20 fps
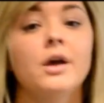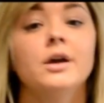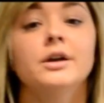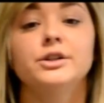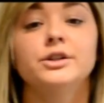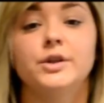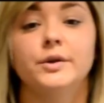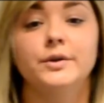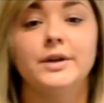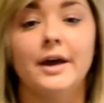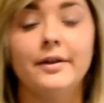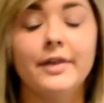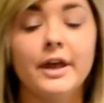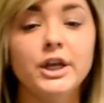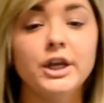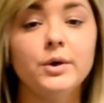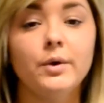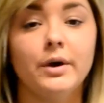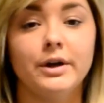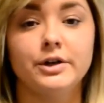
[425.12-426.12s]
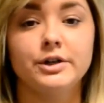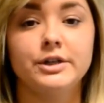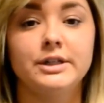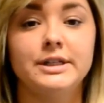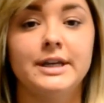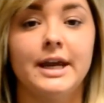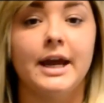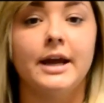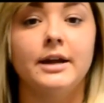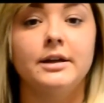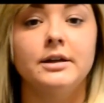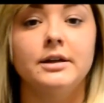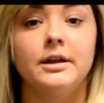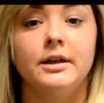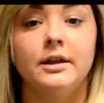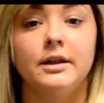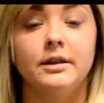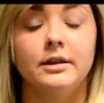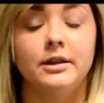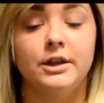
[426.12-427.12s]
So now that you understand
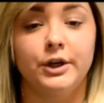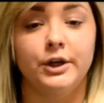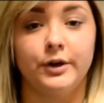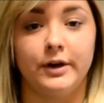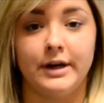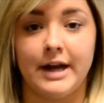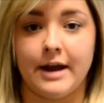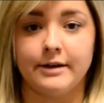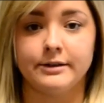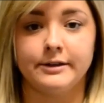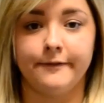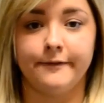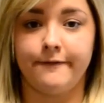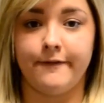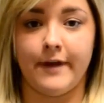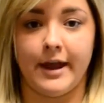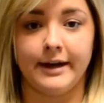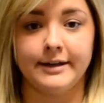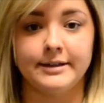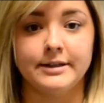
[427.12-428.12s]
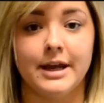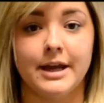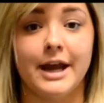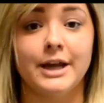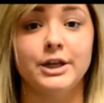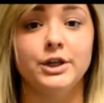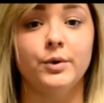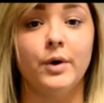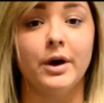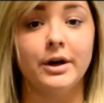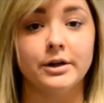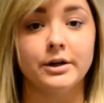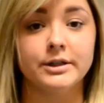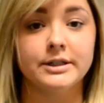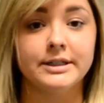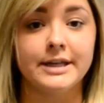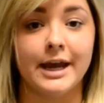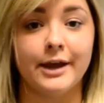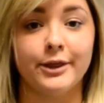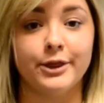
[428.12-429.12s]
the greenhouse effect and you
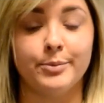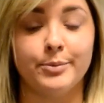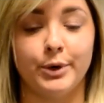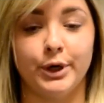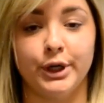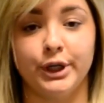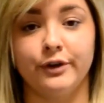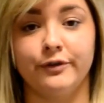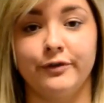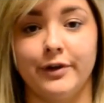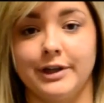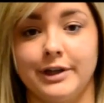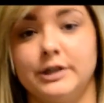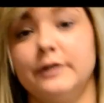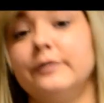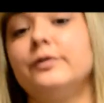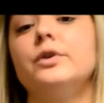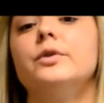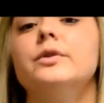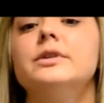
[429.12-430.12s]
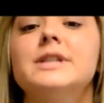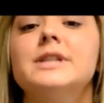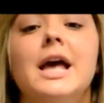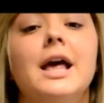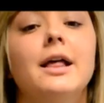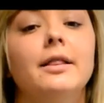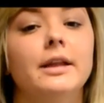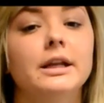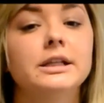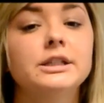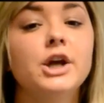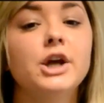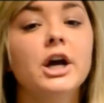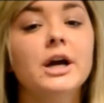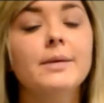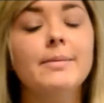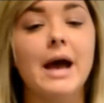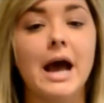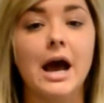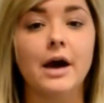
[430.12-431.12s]
understand the burning of fossil fuels, let's talk
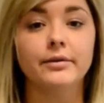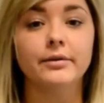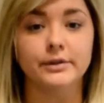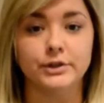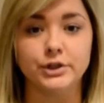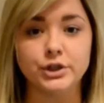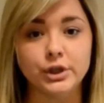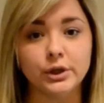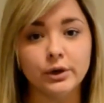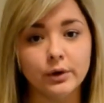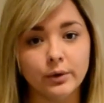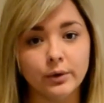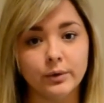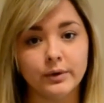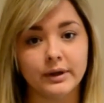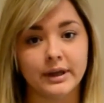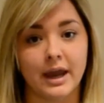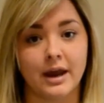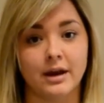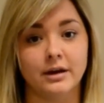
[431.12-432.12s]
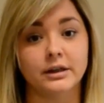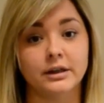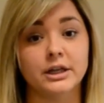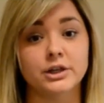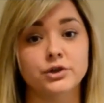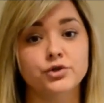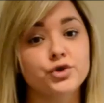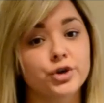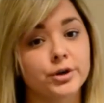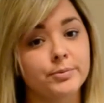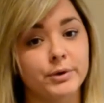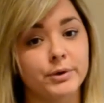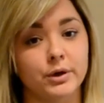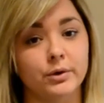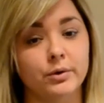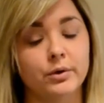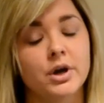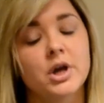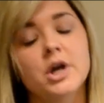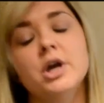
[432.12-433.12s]
about how the two can
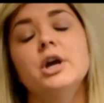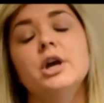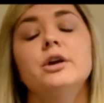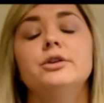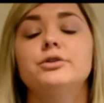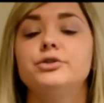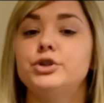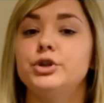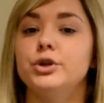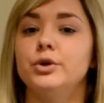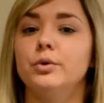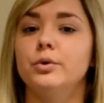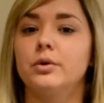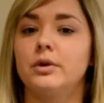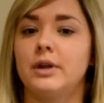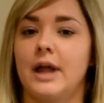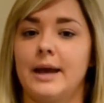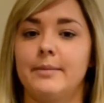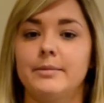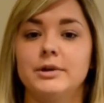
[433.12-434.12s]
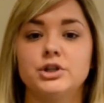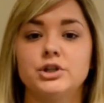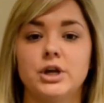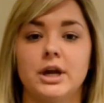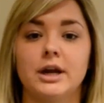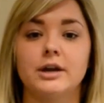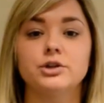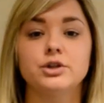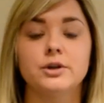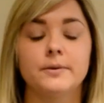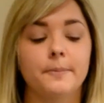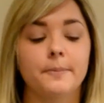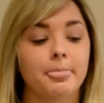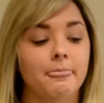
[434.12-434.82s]
contribute to climate change.